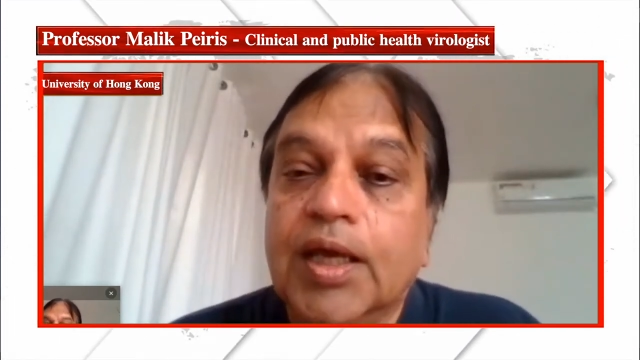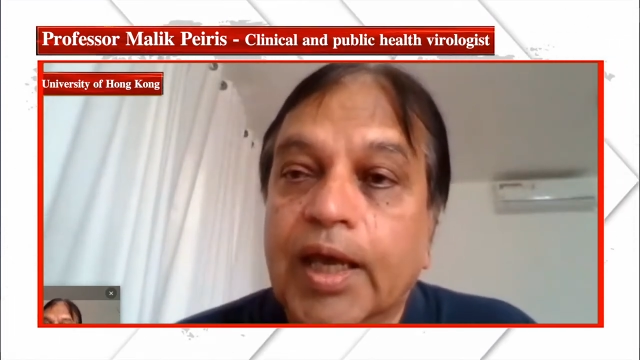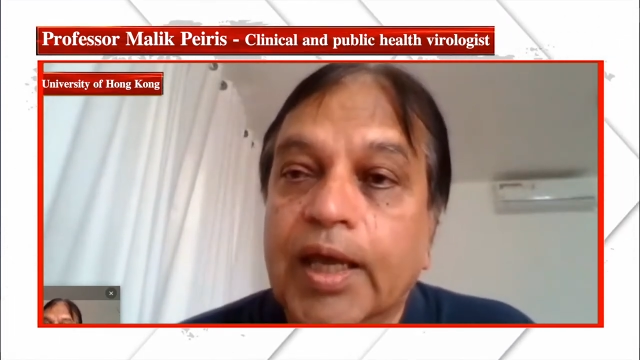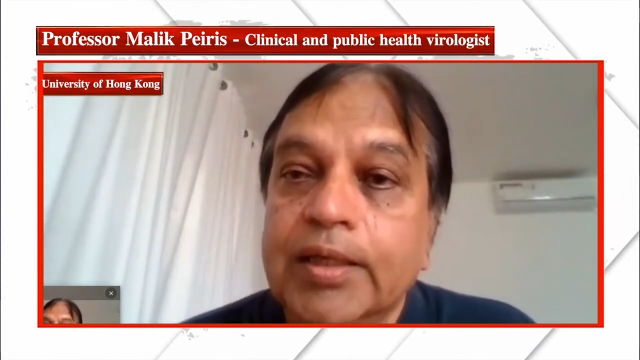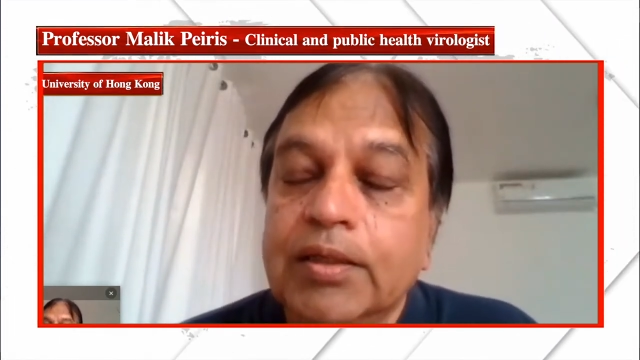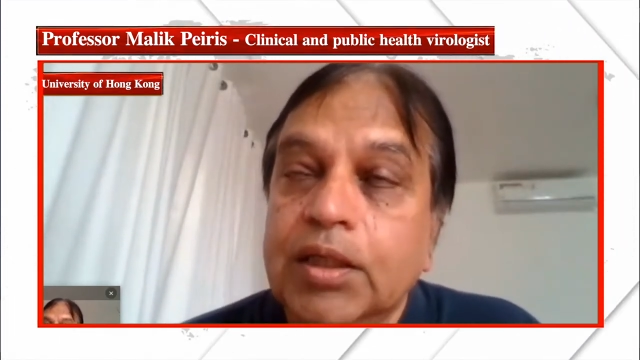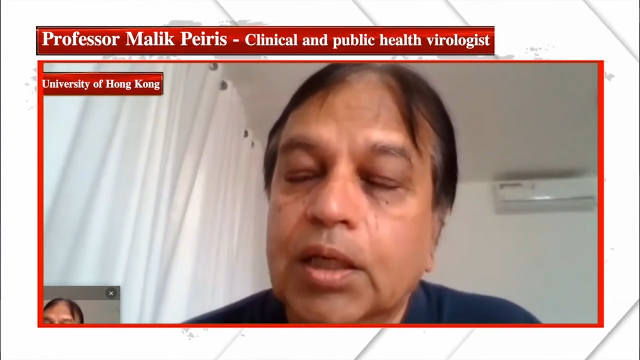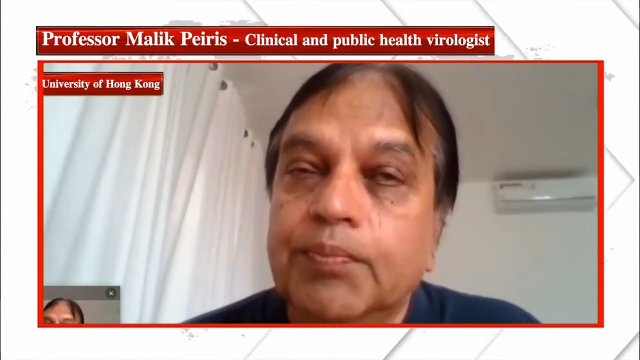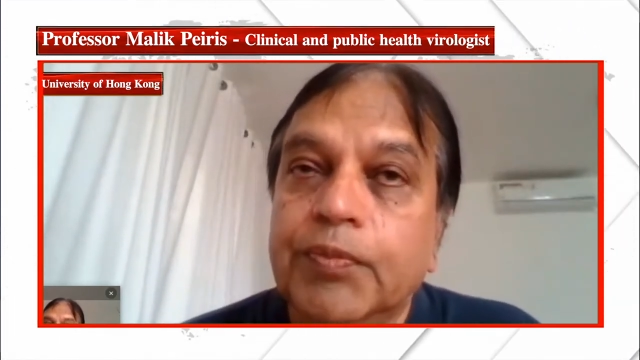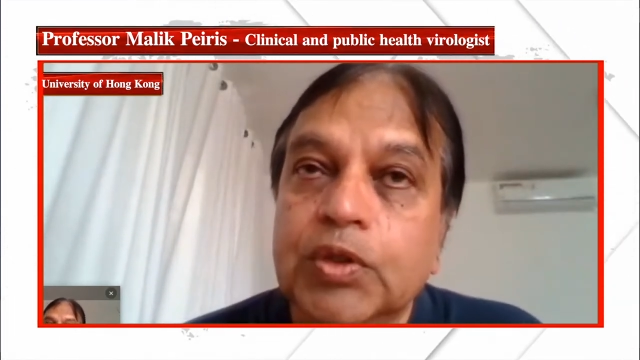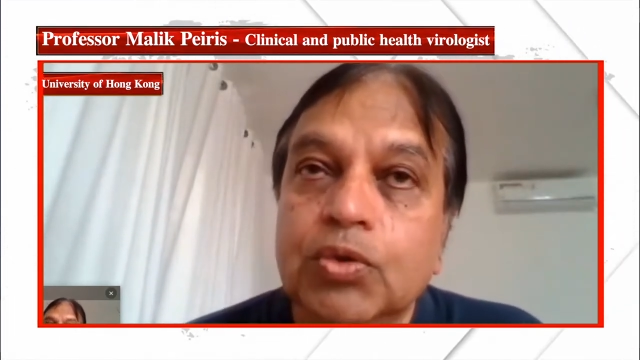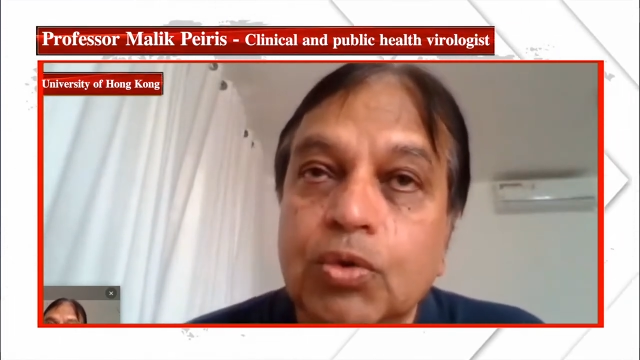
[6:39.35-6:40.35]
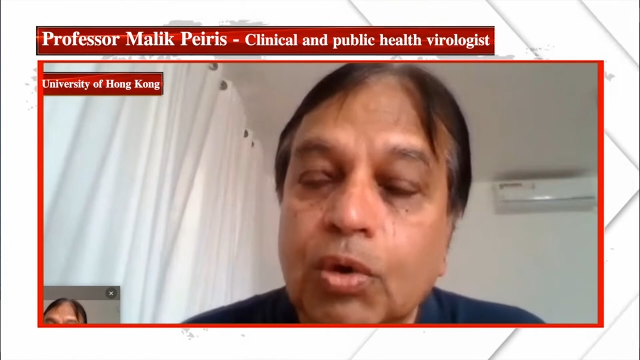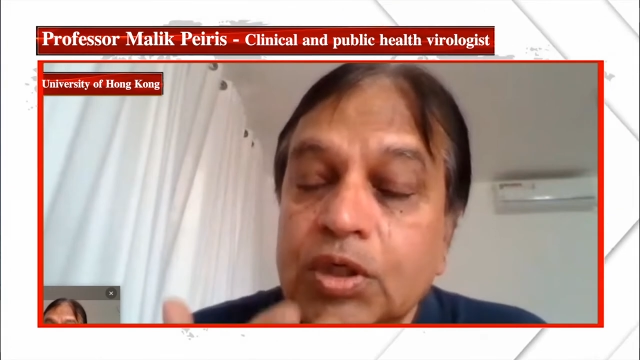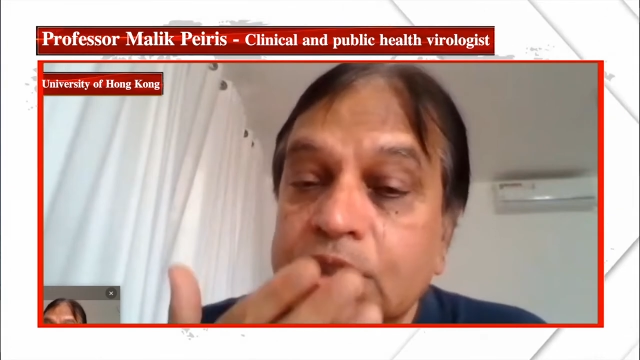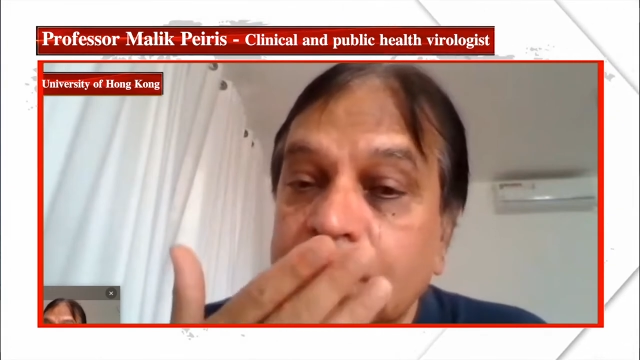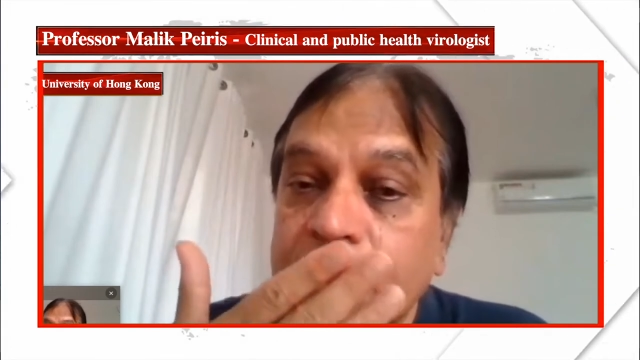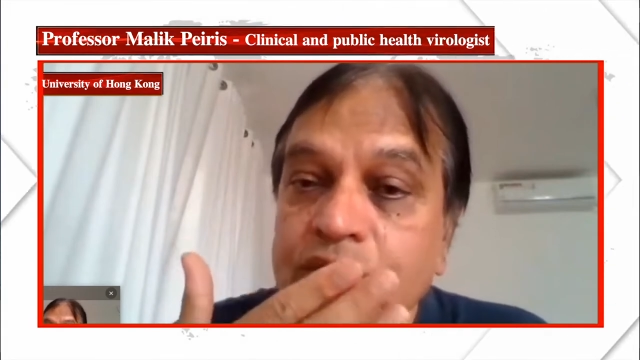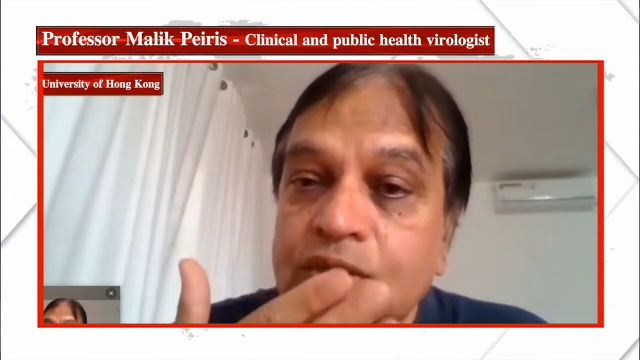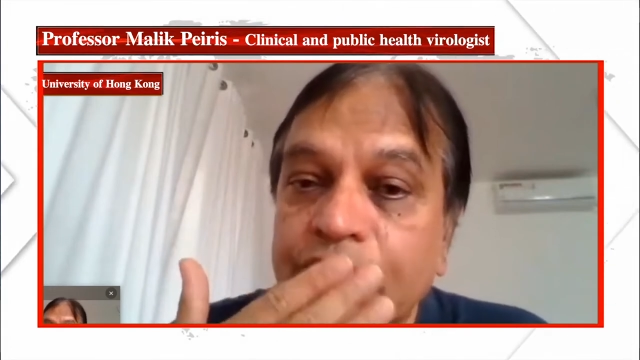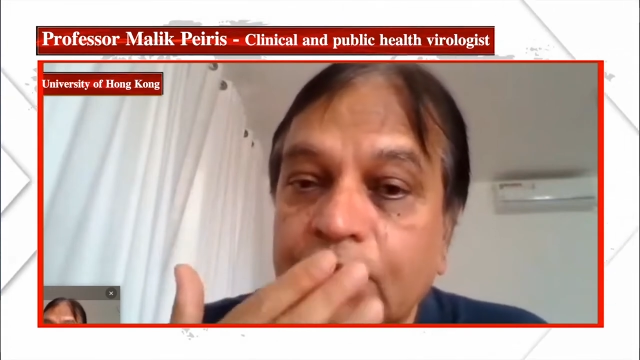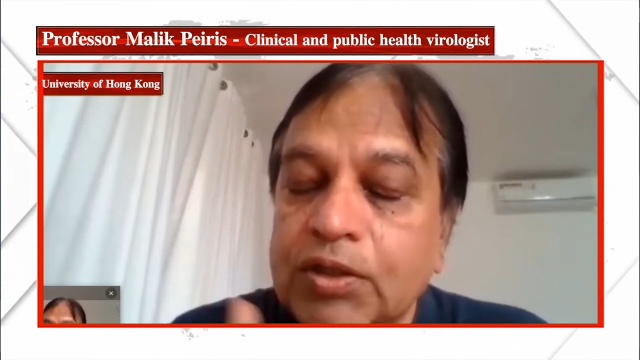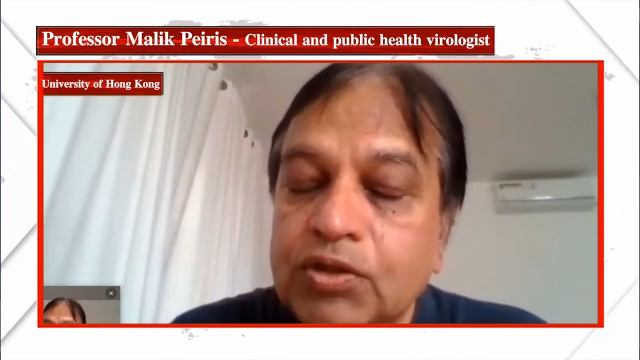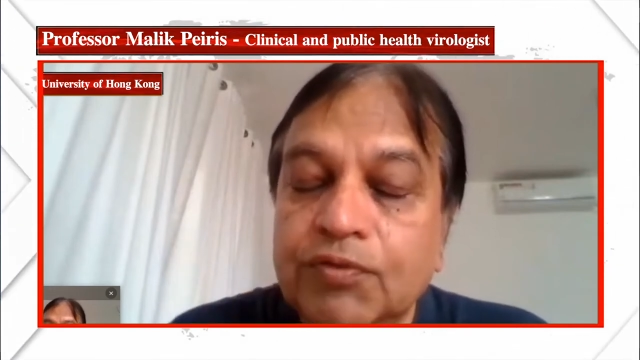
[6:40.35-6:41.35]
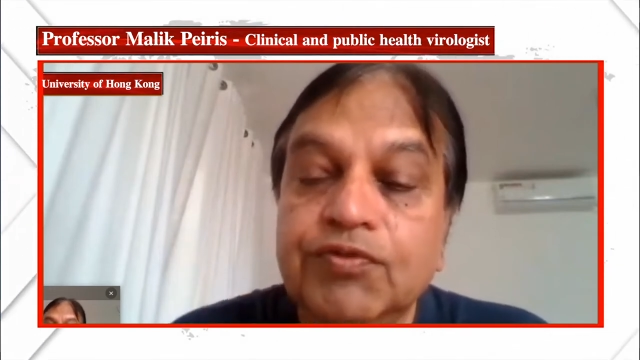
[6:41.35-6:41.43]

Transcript: And uh, you don't touch the front